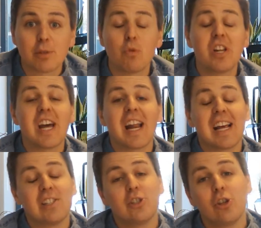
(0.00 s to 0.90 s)
someone that
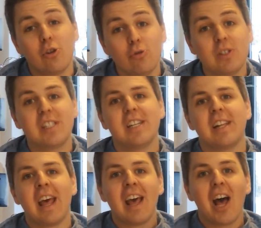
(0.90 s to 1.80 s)
has used
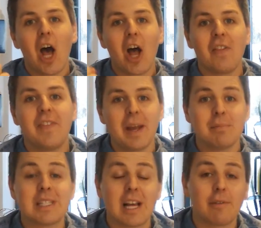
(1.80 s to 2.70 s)
it
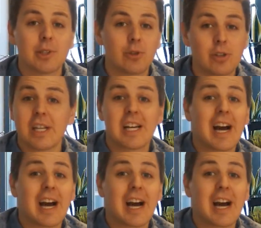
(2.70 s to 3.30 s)
themselves, so you can